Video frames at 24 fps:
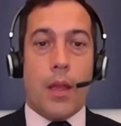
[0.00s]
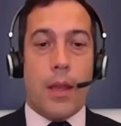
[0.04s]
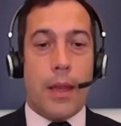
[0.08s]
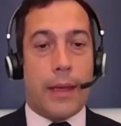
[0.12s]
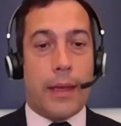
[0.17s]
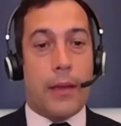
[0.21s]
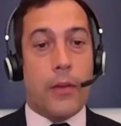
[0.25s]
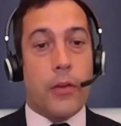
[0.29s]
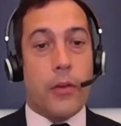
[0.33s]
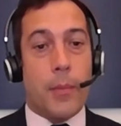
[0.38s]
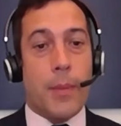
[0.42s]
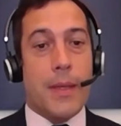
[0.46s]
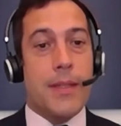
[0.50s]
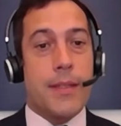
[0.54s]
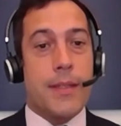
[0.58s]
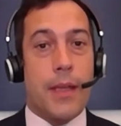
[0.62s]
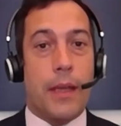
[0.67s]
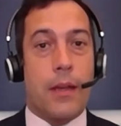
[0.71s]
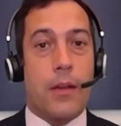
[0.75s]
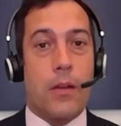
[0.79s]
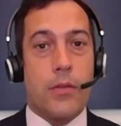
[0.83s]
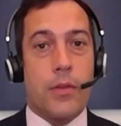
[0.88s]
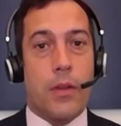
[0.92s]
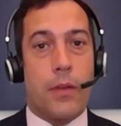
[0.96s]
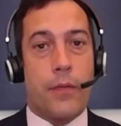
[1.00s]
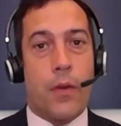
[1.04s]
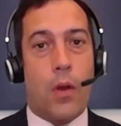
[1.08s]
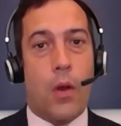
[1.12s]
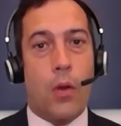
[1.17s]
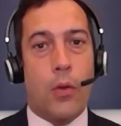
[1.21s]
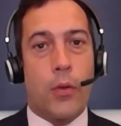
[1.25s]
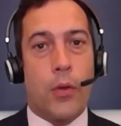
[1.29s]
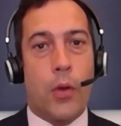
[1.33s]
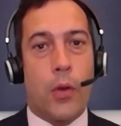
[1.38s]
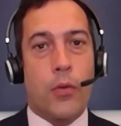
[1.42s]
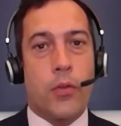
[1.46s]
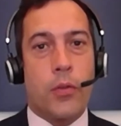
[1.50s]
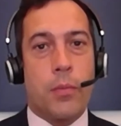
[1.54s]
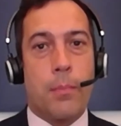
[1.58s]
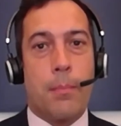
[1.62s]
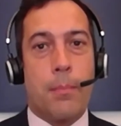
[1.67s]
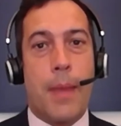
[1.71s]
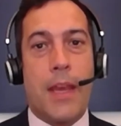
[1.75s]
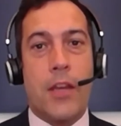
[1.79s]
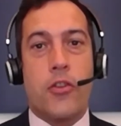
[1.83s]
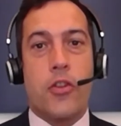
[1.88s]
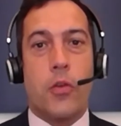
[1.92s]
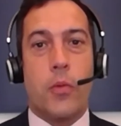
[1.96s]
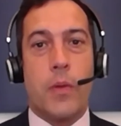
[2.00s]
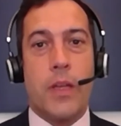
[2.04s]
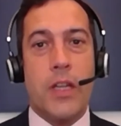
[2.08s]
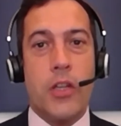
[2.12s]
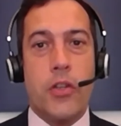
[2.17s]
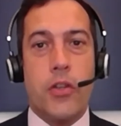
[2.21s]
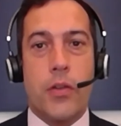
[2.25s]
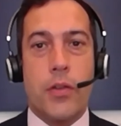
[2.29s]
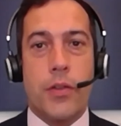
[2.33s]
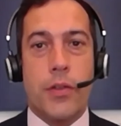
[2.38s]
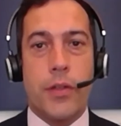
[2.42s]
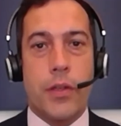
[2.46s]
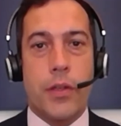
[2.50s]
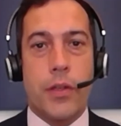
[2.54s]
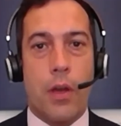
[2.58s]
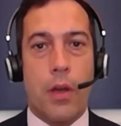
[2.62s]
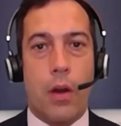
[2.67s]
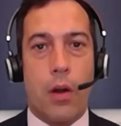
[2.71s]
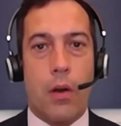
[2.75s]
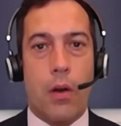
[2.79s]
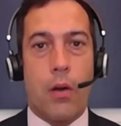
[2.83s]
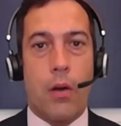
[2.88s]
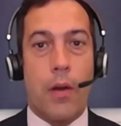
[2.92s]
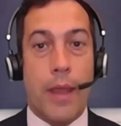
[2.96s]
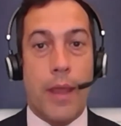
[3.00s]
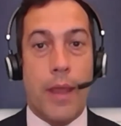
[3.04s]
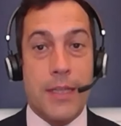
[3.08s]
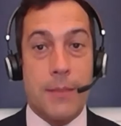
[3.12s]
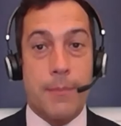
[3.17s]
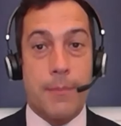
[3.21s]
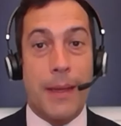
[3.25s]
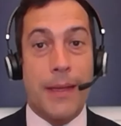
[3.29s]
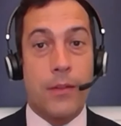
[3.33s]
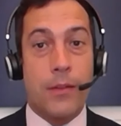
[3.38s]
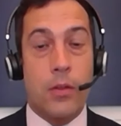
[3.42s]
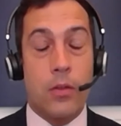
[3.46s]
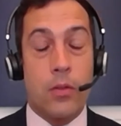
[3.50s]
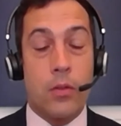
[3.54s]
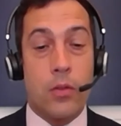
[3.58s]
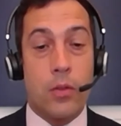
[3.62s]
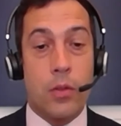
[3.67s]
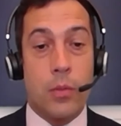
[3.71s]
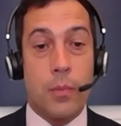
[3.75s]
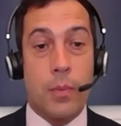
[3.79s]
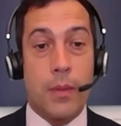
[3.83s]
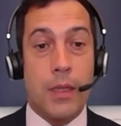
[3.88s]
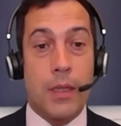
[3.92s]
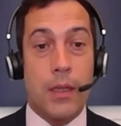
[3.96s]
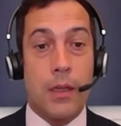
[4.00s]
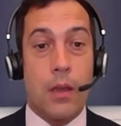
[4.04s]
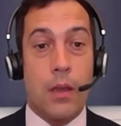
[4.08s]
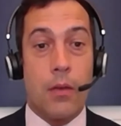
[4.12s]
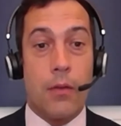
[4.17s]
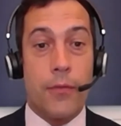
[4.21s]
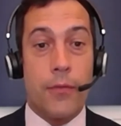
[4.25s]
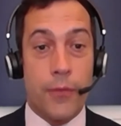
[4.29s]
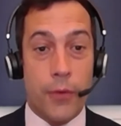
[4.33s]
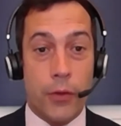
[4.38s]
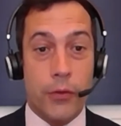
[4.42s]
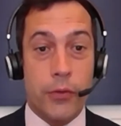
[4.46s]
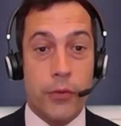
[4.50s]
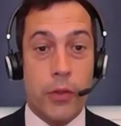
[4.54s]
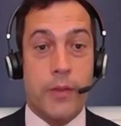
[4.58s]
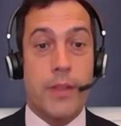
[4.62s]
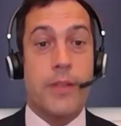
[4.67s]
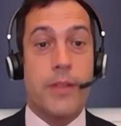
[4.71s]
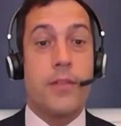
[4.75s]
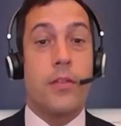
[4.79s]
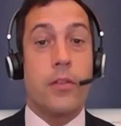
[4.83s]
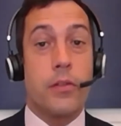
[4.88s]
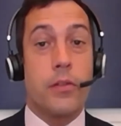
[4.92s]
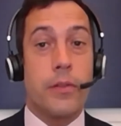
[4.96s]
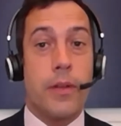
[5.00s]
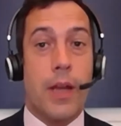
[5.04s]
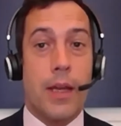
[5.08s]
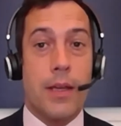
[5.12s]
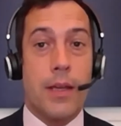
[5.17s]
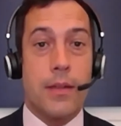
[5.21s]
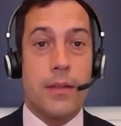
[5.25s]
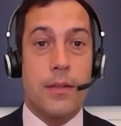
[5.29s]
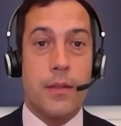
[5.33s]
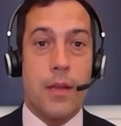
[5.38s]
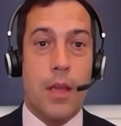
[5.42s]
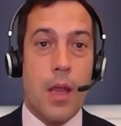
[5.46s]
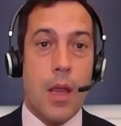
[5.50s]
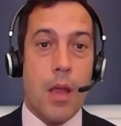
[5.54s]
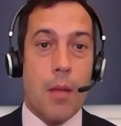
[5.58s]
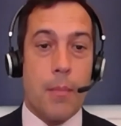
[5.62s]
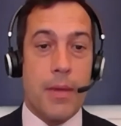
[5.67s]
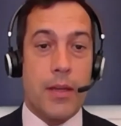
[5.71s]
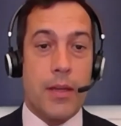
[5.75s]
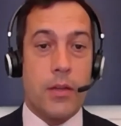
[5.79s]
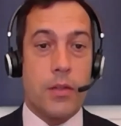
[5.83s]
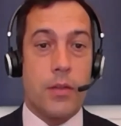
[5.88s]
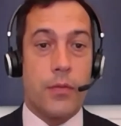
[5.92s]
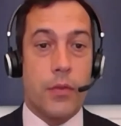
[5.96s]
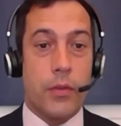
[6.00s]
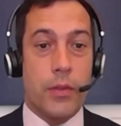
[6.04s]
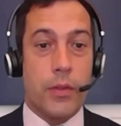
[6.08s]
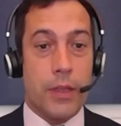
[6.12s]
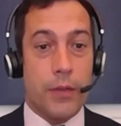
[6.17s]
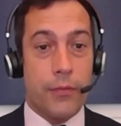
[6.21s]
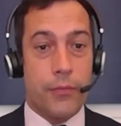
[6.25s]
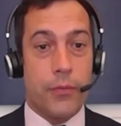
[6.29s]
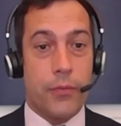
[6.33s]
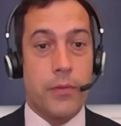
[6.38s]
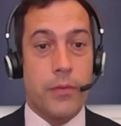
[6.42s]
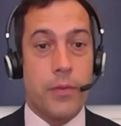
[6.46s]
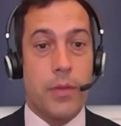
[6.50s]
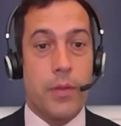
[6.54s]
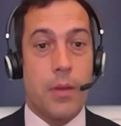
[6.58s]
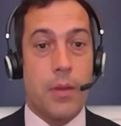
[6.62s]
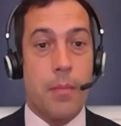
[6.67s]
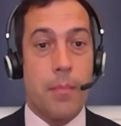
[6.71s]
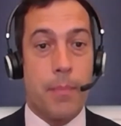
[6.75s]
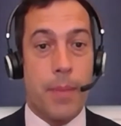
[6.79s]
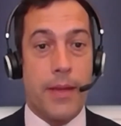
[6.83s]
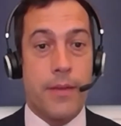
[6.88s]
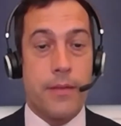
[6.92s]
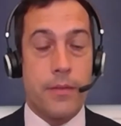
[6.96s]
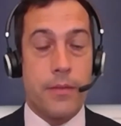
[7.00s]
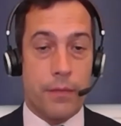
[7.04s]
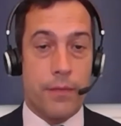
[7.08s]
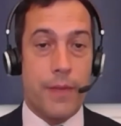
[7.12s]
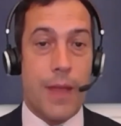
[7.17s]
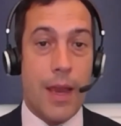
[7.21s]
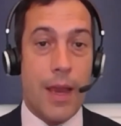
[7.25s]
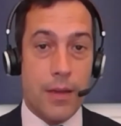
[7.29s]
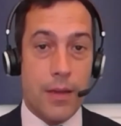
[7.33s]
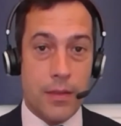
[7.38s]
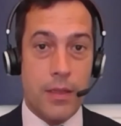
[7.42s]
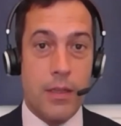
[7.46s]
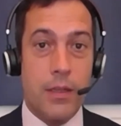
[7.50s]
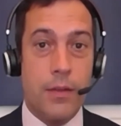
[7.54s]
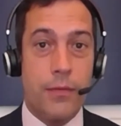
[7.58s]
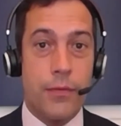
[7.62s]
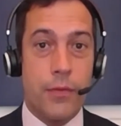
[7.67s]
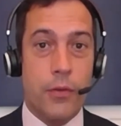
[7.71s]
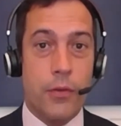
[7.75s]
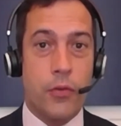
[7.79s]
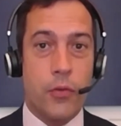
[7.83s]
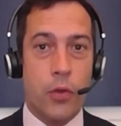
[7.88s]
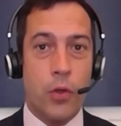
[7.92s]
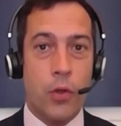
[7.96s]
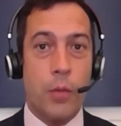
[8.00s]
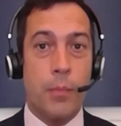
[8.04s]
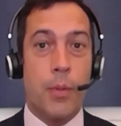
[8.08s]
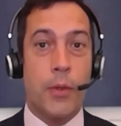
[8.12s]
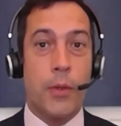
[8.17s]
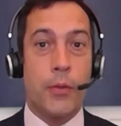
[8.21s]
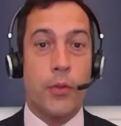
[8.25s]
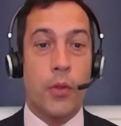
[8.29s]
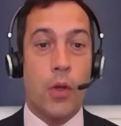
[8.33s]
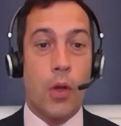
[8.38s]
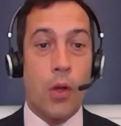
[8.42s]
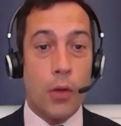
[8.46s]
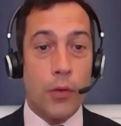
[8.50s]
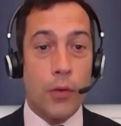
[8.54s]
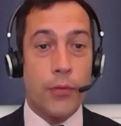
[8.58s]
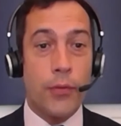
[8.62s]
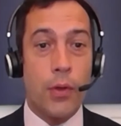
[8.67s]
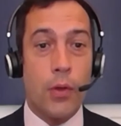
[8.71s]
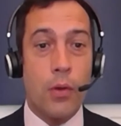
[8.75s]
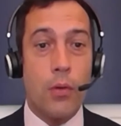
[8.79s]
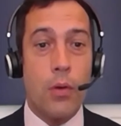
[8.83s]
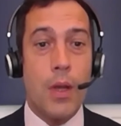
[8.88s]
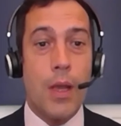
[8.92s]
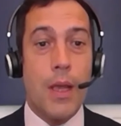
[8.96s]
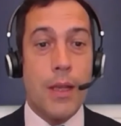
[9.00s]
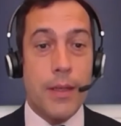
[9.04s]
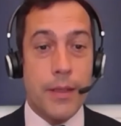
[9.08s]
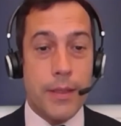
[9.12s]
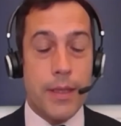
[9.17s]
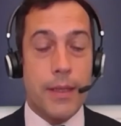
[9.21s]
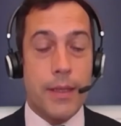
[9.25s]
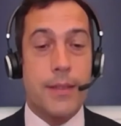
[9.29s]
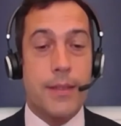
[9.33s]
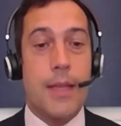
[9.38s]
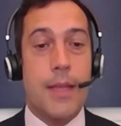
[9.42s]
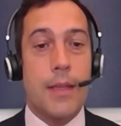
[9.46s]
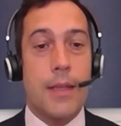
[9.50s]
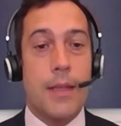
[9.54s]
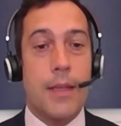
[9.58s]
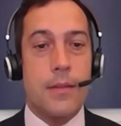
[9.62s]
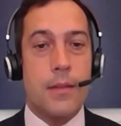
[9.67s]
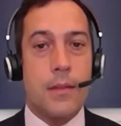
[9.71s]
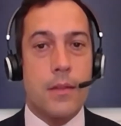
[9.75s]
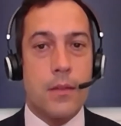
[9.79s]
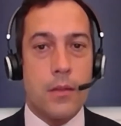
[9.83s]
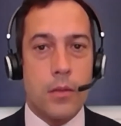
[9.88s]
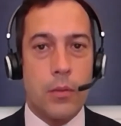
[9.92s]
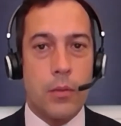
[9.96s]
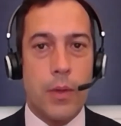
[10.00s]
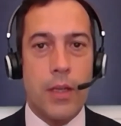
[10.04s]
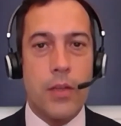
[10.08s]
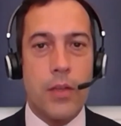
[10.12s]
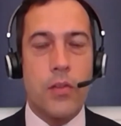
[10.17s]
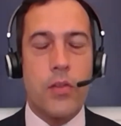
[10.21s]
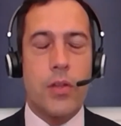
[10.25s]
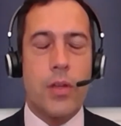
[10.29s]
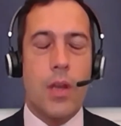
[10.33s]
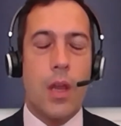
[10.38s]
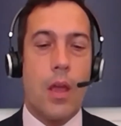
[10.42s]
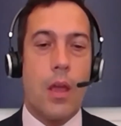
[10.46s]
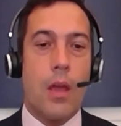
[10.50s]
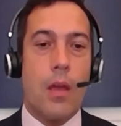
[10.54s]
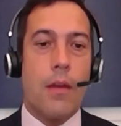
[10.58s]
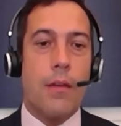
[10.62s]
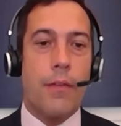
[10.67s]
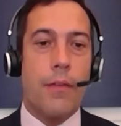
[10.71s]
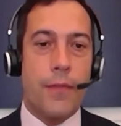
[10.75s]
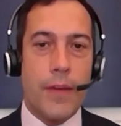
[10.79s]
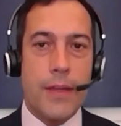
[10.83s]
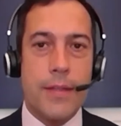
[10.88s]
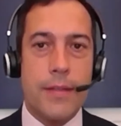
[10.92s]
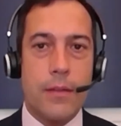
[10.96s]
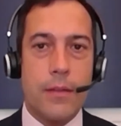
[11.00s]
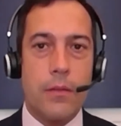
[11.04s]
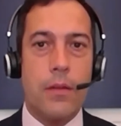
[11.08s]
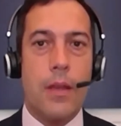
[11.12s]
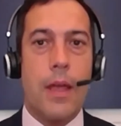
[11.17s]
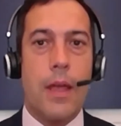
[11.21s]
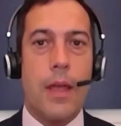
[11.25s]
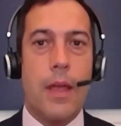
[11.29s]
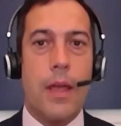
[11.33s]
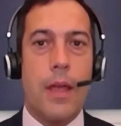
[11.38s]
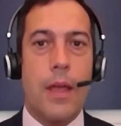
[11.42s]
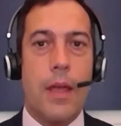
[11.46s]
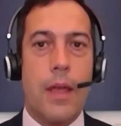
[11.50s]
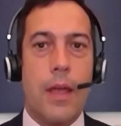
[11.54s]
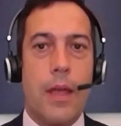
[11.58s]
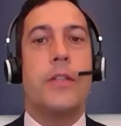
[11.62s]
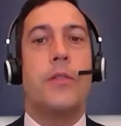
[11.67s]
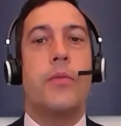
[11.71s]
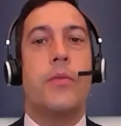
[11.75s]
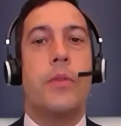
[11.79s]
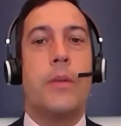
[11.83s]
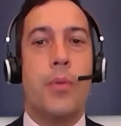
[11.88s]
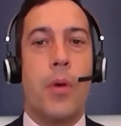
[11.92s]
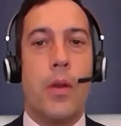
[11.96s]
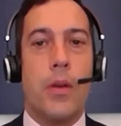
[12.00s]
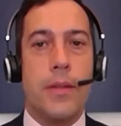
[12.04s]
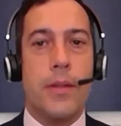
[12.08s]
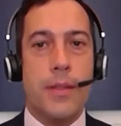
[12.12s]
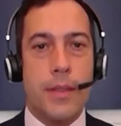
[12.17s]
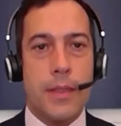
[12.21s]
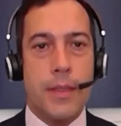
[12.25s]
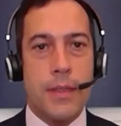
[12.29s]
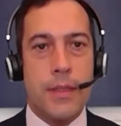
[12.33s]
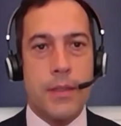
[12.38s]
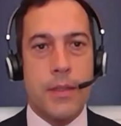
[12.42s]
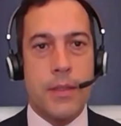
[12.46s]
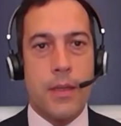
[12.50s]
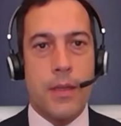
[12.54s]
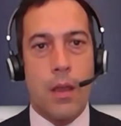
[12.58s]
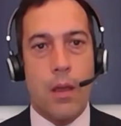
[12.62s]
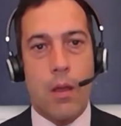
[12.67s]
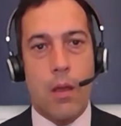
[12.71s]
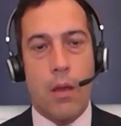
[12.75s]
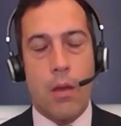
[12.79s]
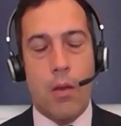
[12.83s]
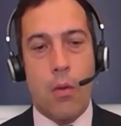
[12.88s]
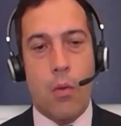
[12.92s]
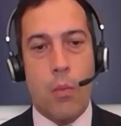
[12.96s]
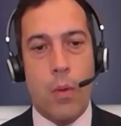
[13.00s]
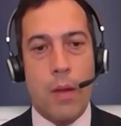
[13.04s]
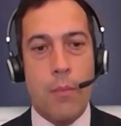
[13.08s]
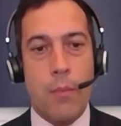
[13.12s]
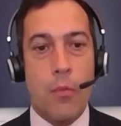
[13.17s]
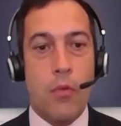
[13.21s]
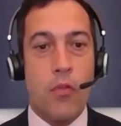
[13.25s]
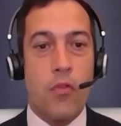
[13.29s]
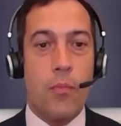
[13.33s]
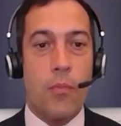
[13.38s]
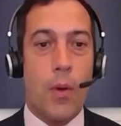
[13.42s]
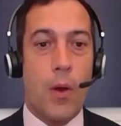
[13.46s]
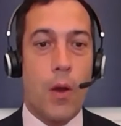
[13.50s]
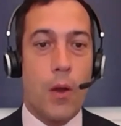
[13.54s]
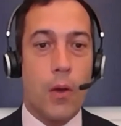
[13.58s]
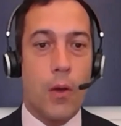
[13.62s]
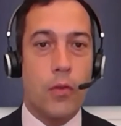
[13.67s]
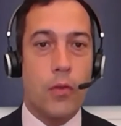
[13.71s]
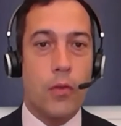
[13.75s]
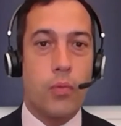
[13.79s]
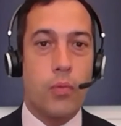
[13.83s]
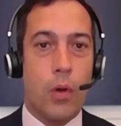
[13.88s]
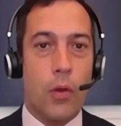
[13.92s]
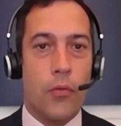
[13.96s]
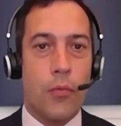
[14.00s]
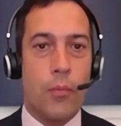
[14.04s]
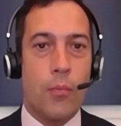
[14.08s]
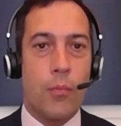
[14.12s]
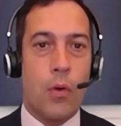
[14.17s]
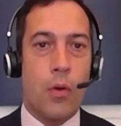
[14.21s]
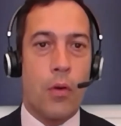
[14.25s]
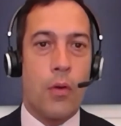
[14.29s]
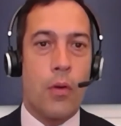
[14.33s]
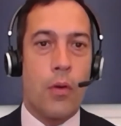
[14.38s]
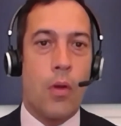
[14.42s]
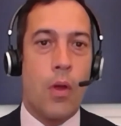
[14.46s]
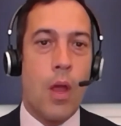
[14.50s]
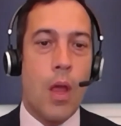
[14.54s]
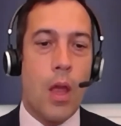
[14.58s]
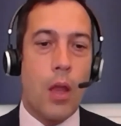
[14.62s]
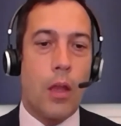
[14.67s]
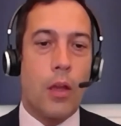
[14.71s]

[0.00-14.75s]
economic cycles of all those major regions are expected to be further desynchronized because of the different pace of vaccine, for sure, but also the extent to which fiscal and monetary policies will move back towards more